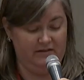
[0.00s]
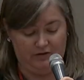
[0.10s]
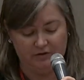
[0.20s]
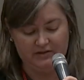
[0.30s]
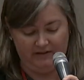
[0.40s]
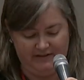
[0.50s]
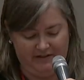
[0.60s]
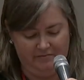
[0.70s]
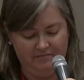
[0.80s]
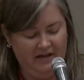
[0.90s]

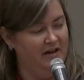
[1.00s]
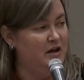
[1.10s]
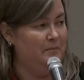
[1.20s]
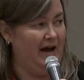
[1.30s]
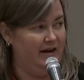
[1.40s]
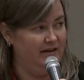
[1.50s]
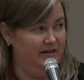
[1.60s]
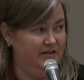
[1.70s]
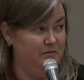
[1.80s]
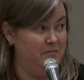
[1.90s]
socialism back
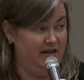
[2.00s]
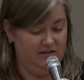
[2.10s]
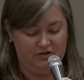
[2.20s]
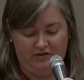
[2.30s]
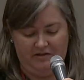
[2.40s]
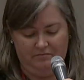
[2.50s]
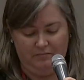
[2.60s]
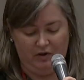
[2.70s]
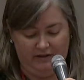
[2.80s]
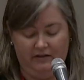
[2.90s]
into the mainstream
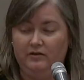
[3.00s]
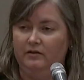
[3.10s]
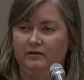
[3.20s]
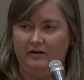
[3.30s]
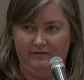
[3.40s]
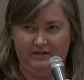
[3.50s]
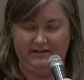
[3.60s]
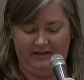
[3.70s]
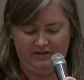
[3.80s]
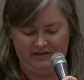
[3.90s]
political
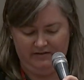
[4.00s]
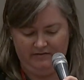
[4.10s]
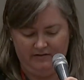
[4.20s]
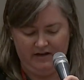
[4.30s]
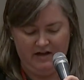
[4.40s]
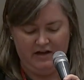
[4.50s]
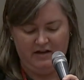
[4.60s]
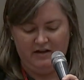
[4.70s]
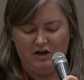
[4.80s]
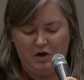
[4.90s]
conversation.
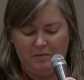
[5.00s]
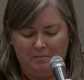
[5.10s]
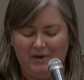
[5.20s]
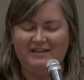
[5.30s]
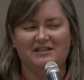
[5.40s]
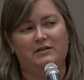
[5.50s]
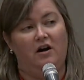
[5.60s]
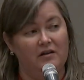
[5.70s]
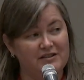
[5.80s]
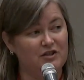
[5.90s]
But it's
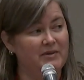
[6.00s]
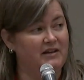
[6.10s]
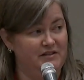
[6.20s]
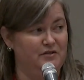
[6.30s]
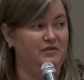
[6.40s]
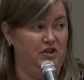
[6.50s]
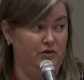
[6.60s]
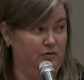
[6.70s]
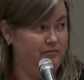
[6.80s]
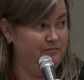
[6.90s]
also because of you